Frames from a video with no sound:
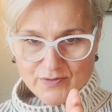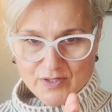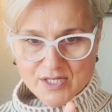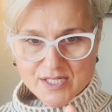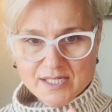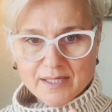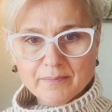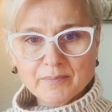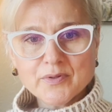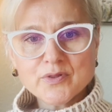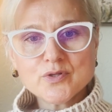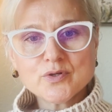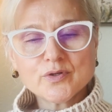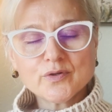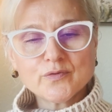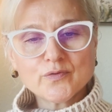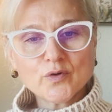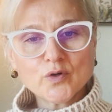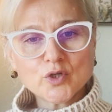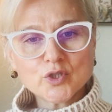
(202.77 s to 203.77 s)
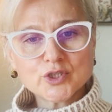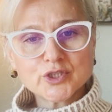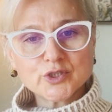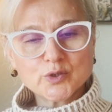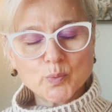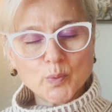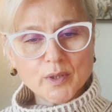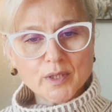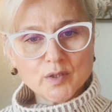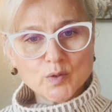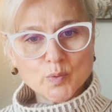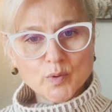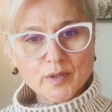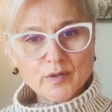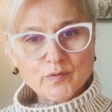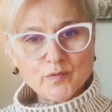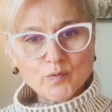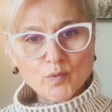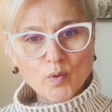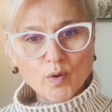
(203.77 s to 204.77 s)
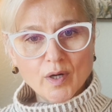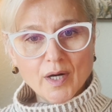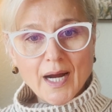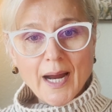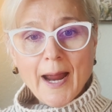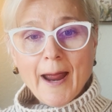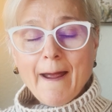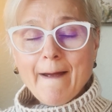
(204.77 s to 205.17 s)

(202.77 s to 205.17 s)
December 31st, 2024,